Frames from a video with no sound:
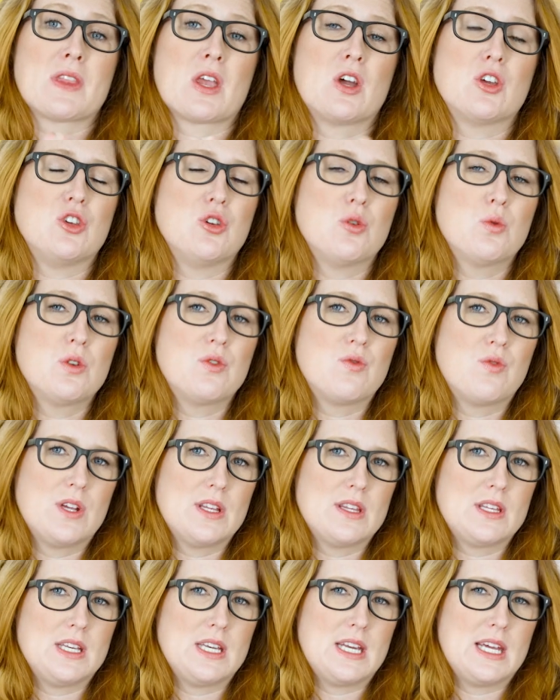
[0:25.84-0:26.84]
You would
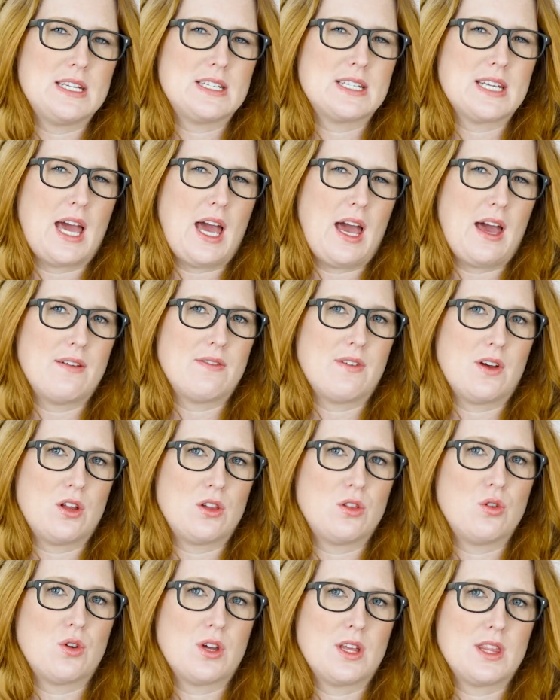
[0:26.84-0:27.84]
really need to have a
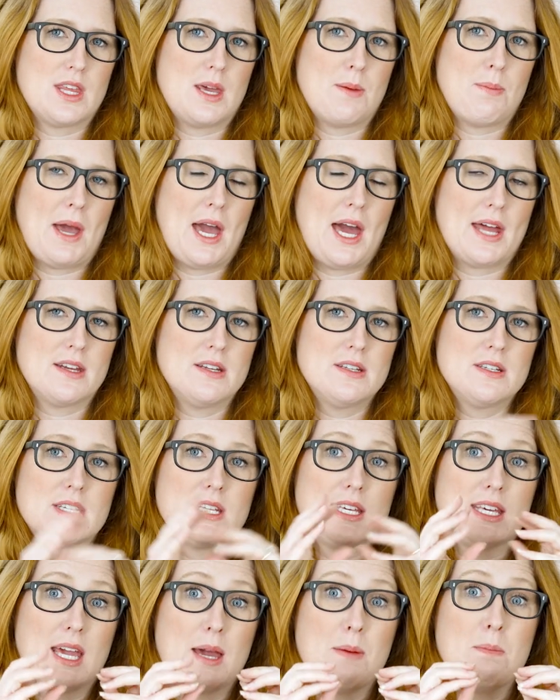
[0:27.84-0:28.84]
look at their pattern
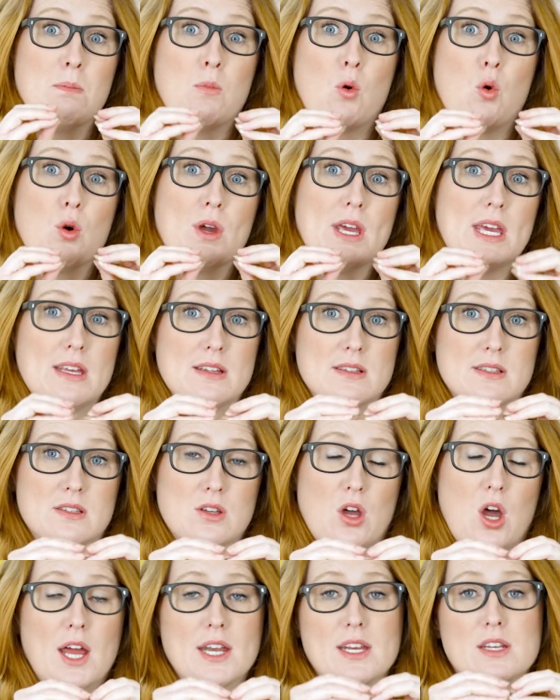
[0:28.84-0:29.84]
to get more
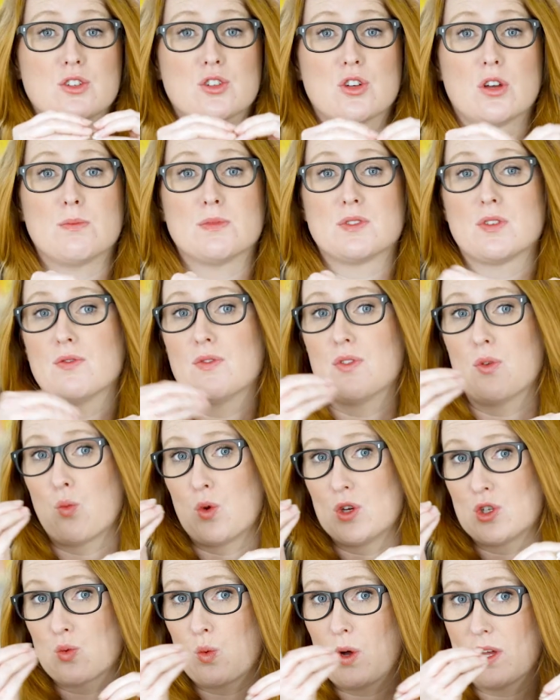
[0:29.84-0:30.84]
insight in terms of
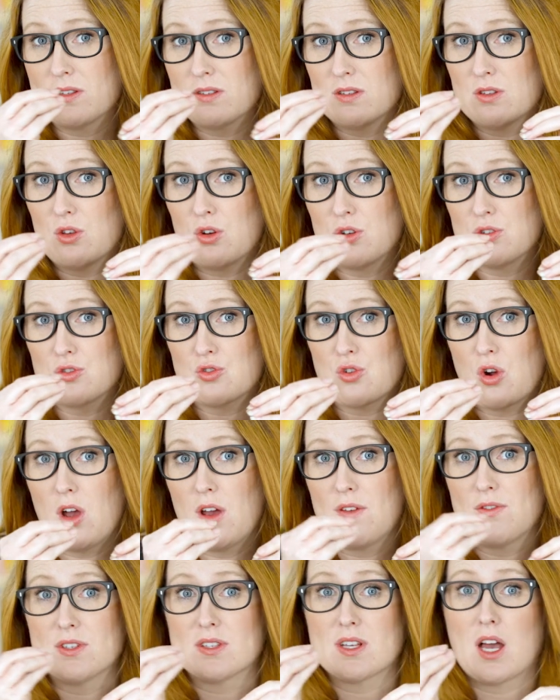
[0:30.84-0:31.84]
which ones of those
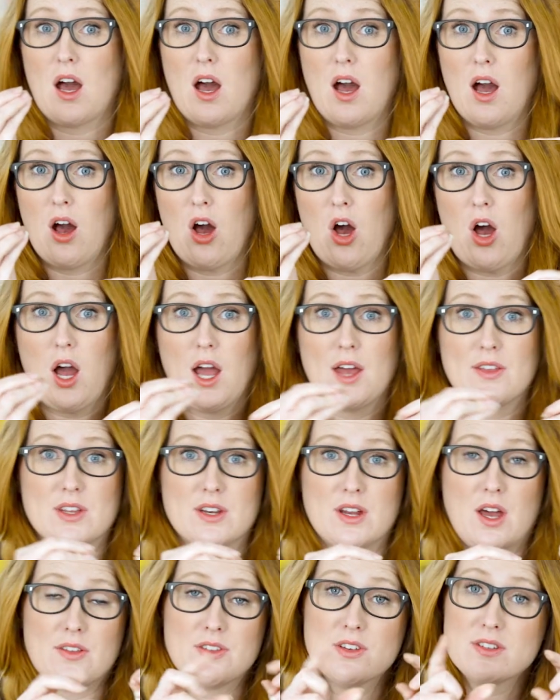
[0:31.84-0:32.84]
drivers are higher
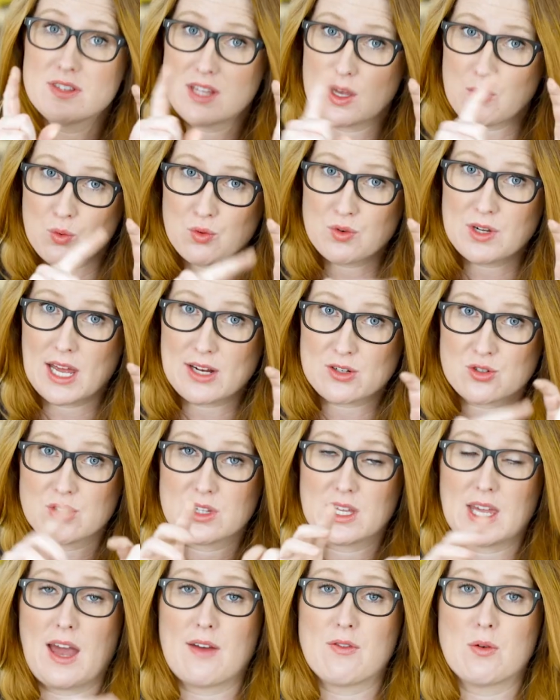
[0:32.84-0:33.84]
than others. They will
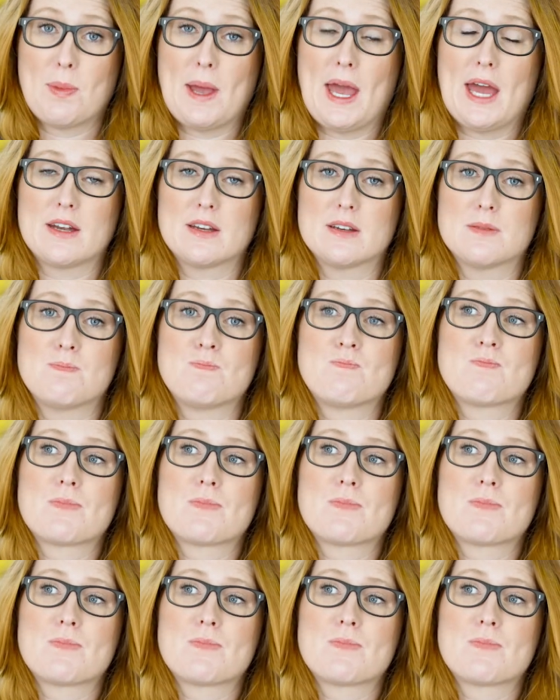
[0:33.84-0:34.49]
naturally have a pattern.